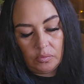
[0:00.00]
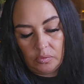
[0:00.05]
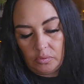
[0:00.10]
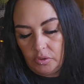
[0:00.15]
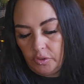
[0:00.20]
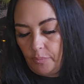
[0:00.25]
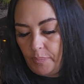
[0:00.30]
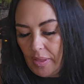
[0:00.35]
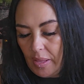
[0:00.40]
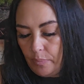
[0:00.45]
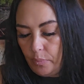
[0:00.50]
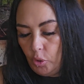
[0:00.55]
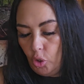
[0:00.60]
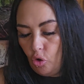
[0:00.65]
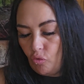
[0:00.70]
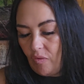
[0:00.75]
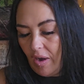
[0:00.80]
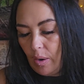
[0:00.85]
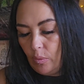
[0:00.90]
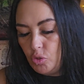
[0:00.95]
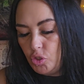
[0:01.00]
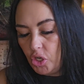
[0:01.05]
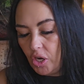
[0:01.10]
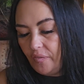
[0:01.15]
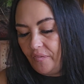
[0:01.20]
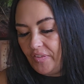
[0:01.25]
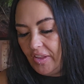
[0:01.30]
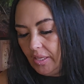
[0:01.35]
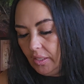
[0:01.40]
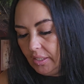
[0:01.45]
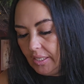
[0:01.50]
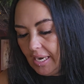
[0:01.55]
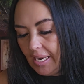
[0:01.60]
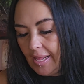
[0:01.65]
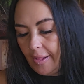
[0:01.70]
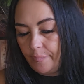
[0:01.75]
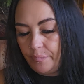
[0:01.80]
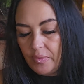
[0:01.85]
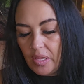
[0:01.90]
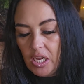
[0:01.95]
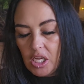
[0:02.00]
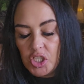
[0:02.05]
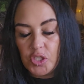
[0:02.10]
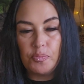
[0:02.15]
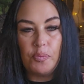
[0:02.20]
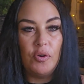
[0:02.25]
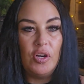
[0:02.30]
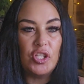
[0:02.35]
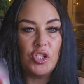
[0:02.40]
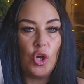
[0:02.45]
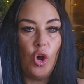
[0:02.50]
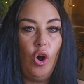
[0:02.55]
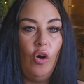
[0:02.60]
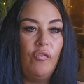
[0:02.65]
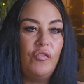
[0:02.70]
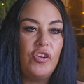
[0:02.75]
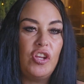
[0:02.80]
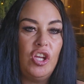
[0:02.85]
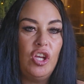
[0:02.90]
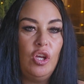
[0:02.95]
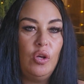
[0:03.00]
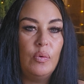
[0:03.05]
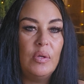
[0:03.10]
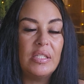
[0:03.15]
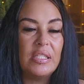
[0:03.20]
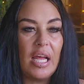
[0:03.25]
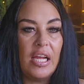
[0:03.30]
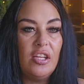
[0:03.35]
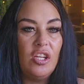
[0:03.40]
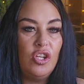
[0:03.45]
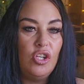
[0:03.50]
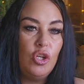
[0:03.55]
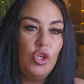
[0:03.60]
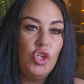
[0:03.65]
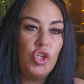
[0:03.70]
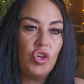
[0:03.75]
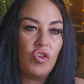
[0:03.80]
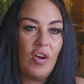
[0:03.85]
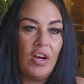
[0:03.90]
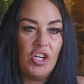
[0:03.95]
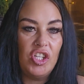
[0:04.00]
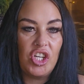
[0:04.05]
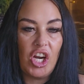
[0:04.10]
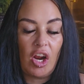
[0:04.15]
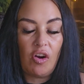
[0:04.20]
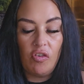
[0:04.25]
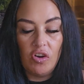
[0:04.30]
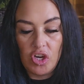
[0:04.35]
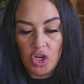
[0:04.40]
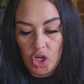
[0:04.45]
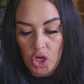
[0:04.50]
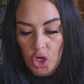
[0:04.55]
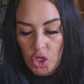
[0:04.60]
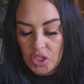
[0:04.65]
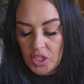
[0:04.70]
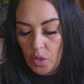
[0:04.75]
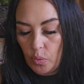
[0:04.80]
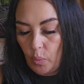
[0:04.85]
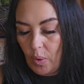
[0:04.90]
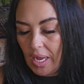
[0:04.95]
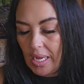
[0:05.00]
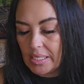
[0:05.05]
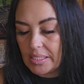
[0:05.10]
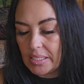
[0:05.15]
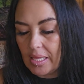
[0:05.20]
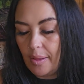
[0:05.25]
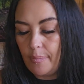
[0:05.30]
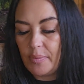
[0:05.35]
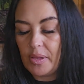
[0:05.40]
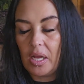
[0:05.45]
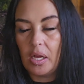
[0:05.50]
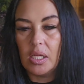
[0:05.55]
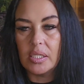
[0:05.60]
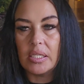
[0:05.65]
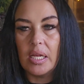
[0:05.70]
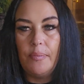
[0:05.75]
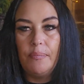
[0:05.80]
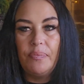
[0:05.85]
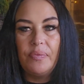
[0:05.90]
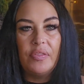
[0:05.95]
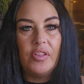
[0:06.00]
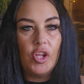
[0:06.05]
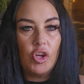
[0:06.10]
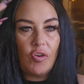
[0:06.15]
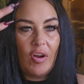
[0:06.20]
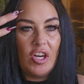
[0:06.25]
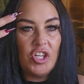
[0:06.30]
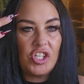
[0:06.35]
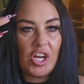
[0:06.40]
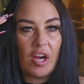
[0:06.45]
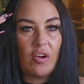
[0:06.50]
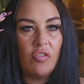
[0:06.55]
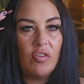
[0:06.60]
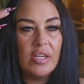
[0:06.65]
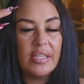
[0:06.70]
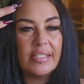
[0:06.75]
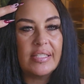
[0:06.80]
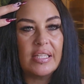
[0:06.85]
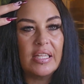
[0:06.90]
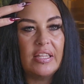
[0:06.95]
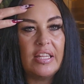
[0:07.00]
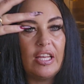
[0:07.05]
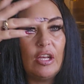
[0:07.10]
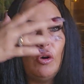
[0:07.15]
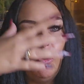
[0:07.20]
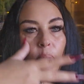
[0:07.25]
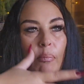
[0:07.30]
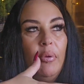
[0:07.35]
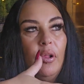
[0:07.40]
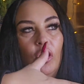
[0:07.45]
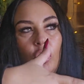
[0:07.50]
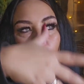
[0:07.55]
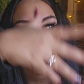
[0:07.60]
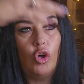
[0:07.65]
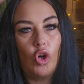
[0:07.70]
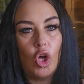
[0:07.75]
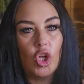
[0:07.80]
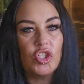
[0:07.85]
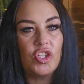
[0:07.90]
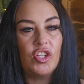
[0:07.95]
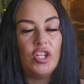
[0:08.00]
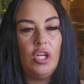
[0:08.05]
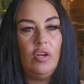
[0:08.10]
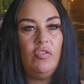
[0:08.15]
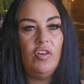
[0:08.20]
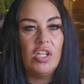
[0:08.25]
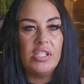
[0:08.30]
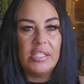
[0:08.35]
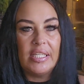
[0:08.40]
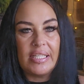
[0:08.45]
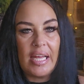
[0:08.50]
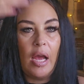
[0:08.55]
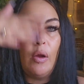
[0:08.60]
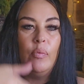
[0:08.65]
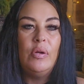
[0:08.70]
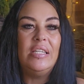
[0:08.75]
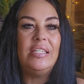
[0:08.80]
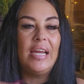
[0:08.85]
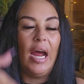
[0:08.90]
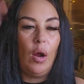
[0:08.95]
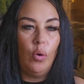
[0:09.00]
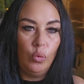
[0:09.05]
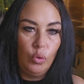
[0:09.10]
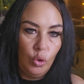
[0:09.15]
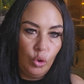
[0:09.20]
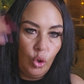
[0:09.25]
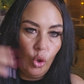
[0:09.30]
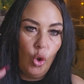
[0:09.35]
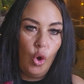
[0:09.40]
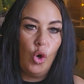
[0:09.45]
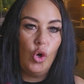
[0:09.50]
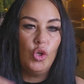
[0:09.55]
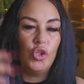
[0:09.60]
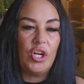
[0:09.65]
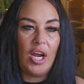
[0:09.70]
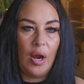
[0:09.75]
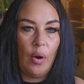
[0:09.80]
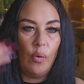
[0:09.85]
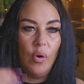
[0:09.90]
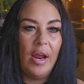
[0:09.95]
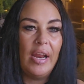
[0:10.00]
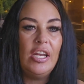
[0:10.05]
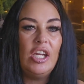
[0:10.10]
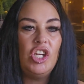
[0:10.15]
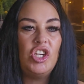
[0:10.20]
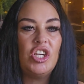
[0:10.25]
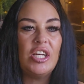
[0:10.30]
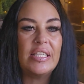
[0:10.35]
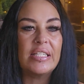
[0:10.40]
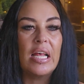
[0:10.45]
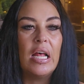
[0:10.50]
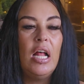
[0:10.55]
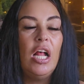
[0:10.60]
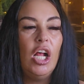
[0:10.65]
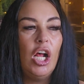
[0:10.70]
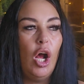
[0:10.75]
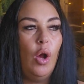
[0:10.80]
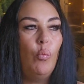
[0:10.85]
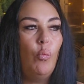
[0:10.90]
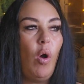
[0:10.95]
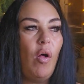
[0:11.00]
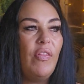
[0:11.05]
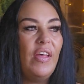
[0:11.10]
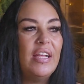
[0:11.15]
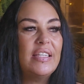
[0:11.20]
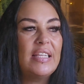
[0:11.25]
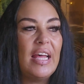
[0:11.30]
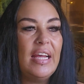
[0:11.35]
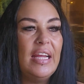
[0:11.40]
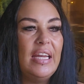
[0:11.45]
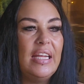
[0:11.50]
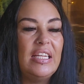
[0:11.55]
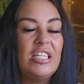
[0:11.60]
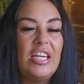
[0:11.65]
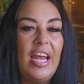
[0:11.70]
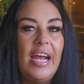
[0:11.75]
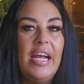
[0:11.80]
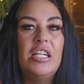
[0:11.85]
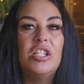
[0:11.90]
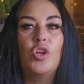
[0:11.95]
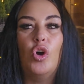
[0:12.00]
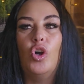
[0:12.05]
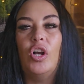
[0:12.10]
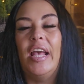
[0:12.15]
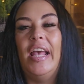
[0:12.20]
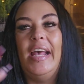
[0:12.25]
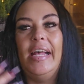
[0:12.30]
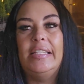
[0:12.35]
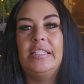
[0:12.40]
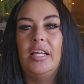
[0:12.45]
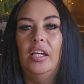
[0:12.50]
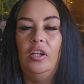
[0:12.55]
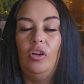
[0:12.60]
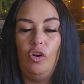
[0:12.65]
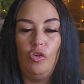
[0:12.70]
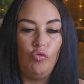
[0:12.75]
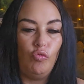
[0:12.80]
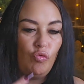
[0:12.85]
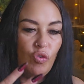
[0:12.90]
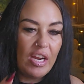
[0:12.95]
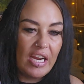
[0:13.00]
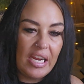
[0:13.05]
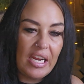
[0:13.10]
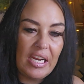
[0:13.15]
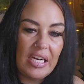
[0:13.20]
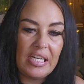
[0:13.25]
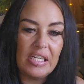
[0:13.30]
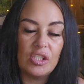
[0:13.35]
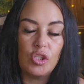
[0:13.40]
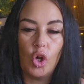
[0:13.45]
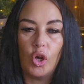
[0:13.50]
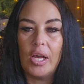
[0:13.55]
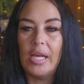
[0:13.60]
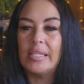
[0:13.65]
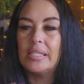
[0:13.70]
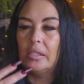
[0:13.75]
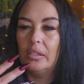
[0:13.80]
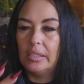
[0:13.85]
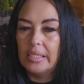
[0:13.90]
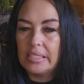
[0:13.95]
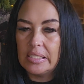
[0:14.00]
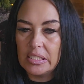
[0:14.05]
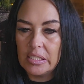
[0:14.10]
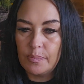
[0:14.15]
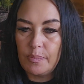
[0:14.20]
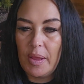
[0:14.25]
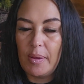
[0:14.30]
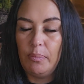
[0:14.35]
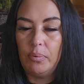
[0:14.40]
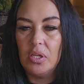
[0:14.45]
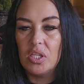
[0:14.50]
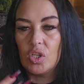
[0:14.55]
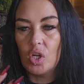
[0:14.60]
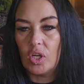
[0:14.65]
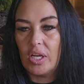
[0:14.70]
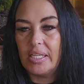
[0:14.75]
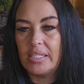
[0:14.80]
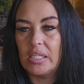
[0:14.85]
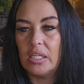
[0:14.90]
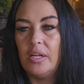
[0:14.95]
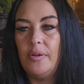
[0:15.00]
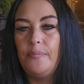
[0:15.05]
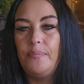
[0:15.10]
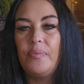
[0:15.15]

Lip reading: The people around you are feeling it. Spirit's hope for you is that you use your crown chakra and you use it wisely, because the crown chakra is the umbilical cord to the universe. It's how we download our energies. And what they're saying is, yeah, it's okay to read. It's okay to listen to people. It's okay to,